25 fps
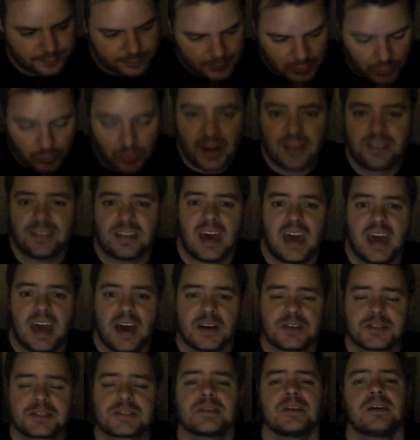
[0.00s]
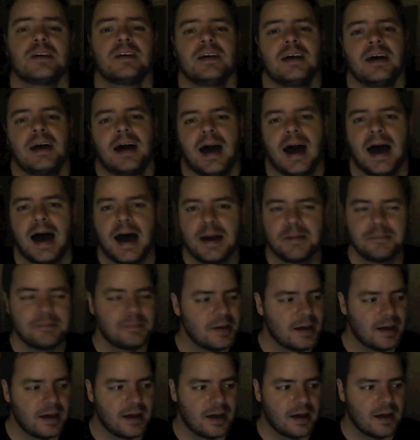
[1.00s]
around the house, and
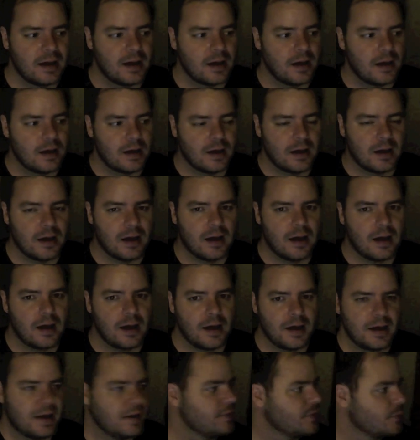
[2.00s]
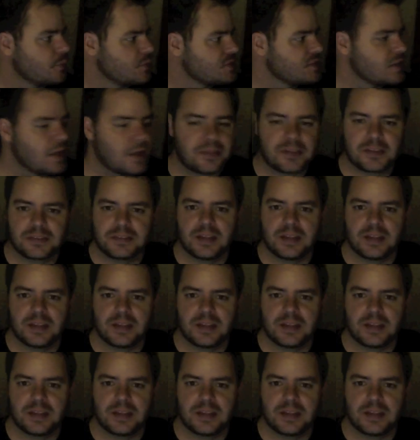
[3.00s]
there was nothing